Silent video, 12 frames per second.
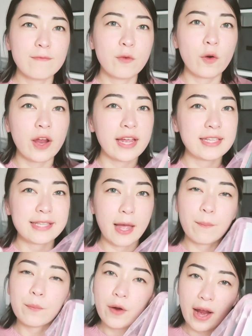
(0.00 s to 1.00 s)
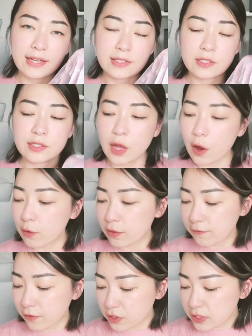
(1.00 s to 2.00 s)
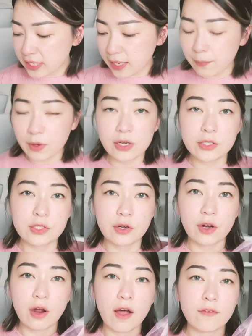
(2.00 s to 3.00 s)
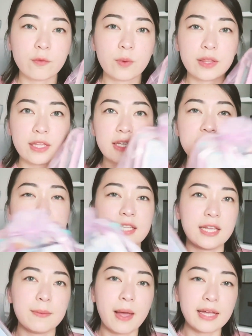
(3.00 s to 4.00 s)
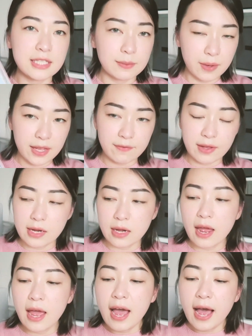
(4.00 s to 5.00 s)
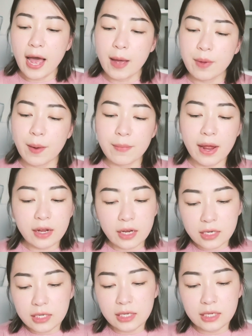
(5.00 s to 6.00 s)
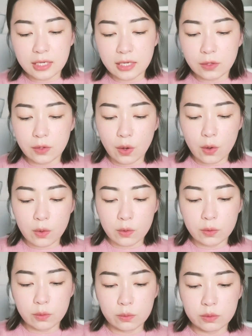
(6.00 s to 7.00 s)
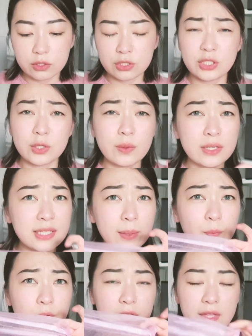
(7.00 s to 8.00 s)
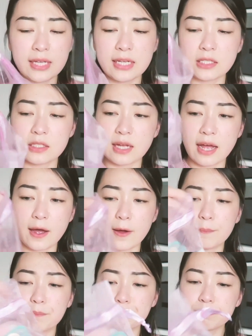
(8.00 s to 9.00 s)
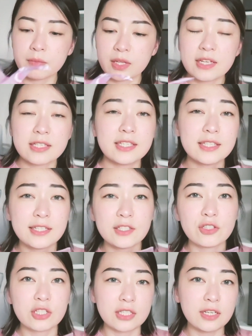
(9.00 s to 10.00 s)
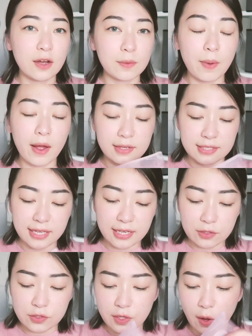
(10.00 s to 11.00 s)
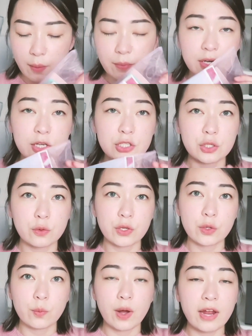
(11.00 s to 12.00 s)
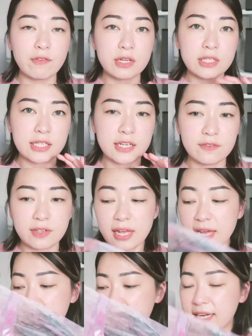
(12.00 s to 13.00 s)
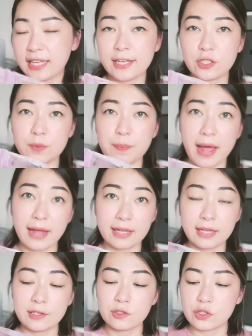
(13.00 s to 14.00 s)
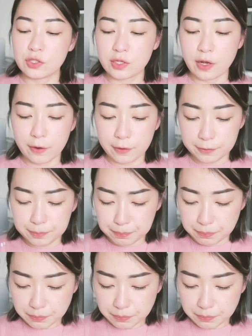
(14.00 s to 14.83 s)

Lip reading: for a set price. So the first thing I'm gonna start off with is the Mask Maven. I'm not gonna go too in depth with these because this is just an unboxing. So I'm gonna show you what I received in each package. So